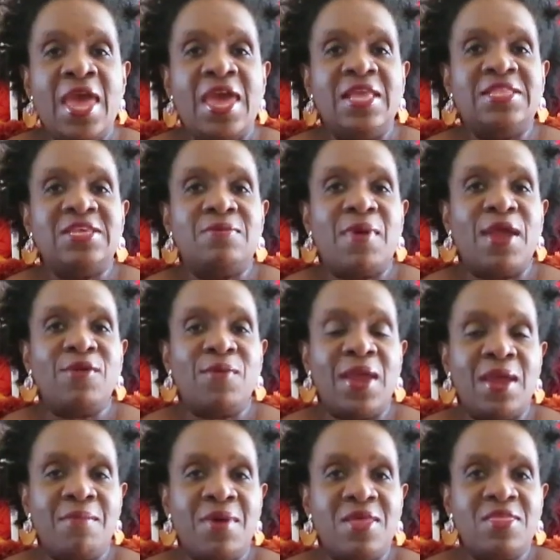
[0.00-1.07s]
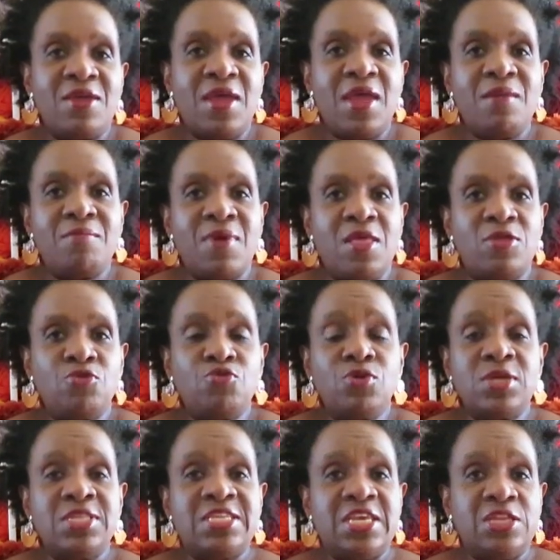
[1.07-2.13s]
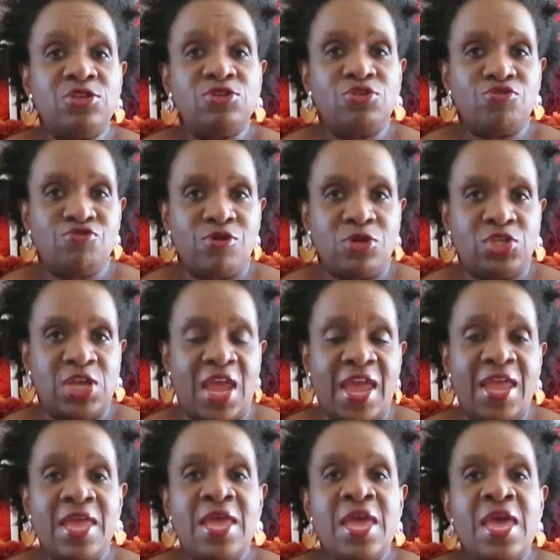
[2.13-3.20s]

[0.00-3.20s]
and to my grandmother and mother, who continue to crochet